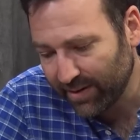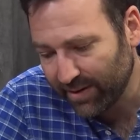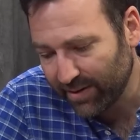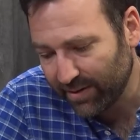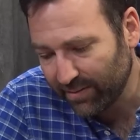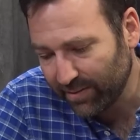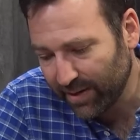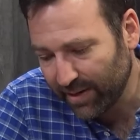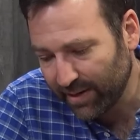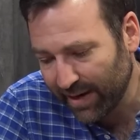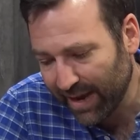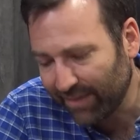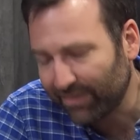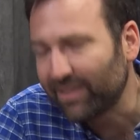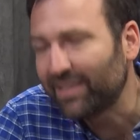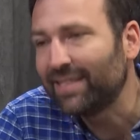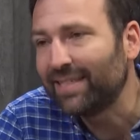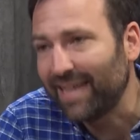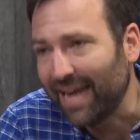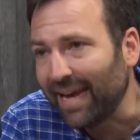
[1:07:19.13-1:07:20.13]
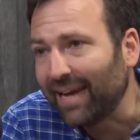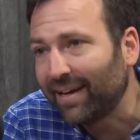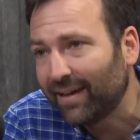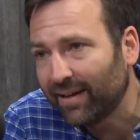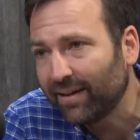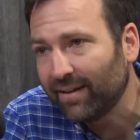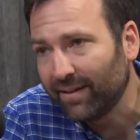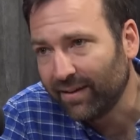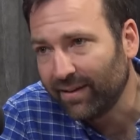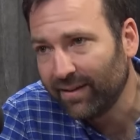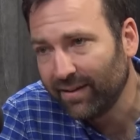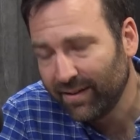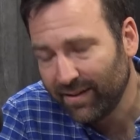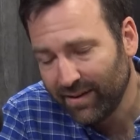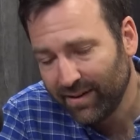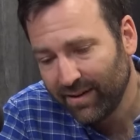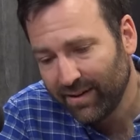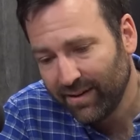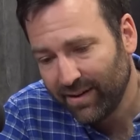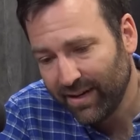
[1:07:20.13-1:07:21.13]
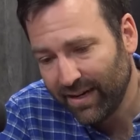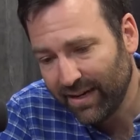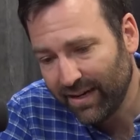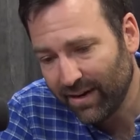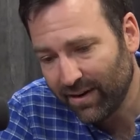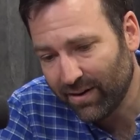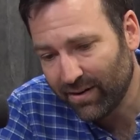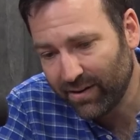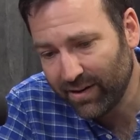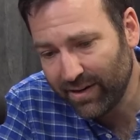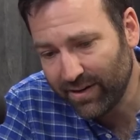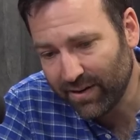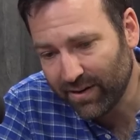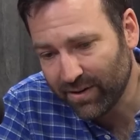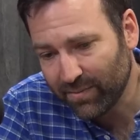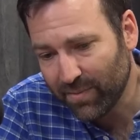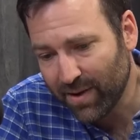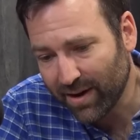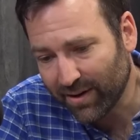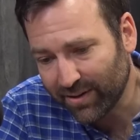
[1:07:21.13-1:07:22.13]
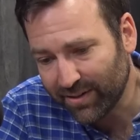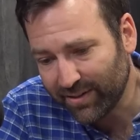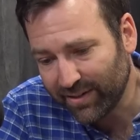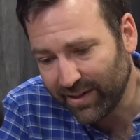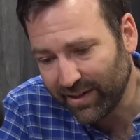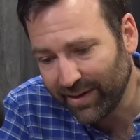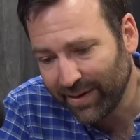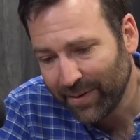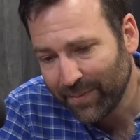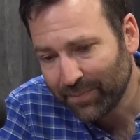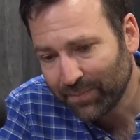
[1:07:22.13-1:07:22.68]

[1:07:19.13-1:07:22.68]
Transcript: and, a, and have a stake in our in our democracy,